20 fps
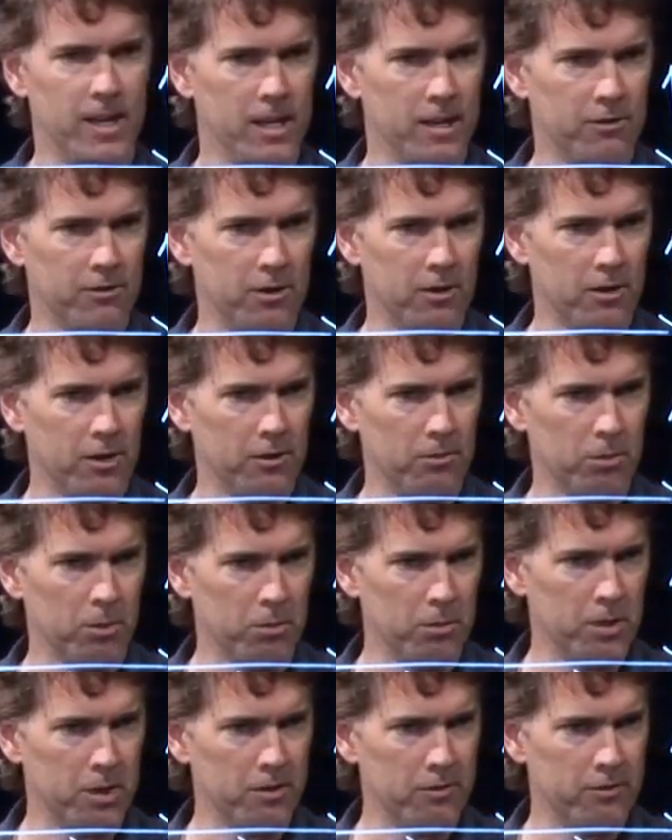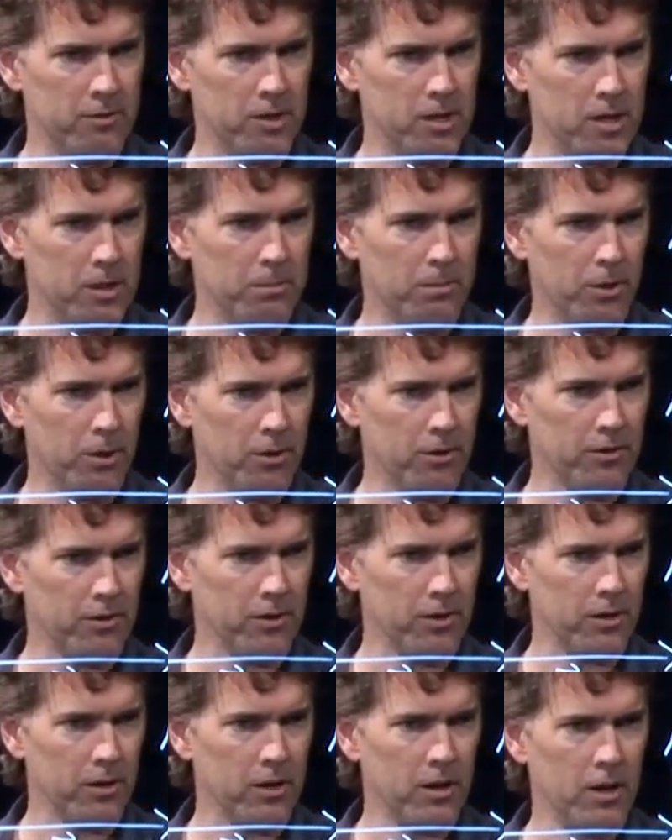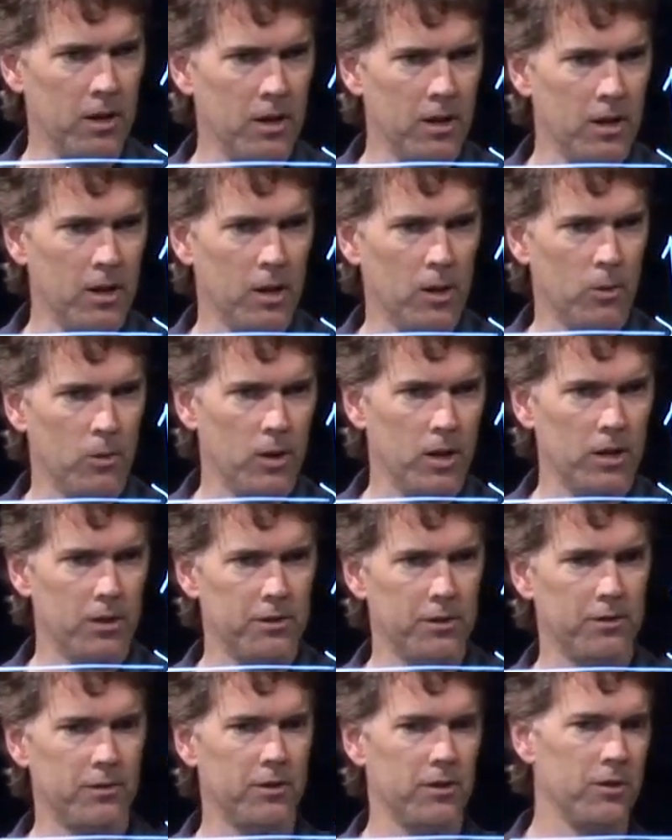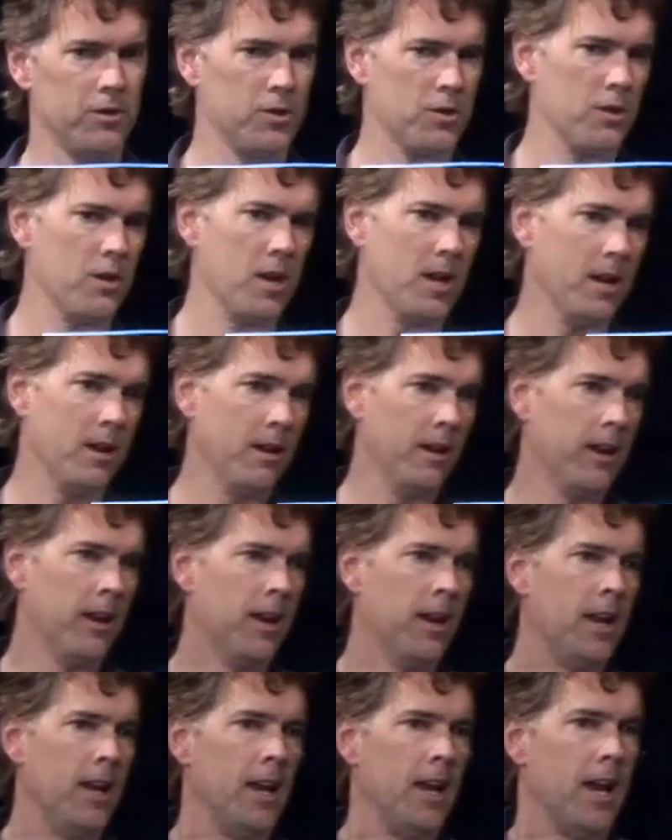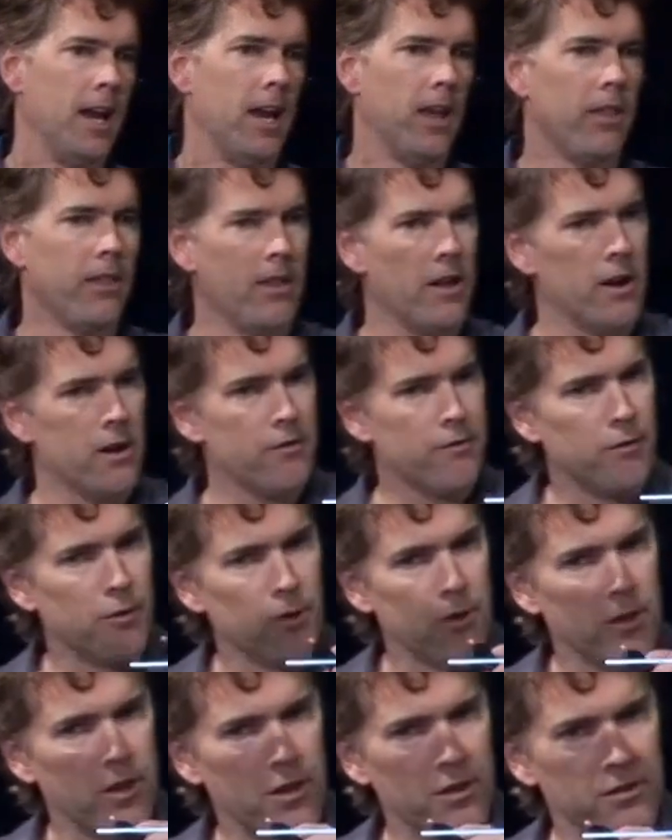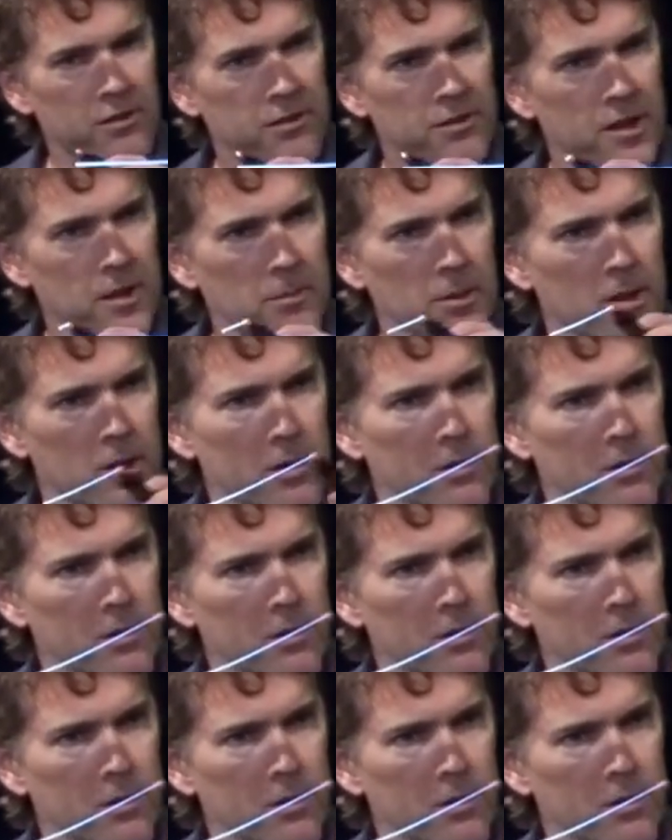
And so this would be the person relative to the train, and therefore the sum of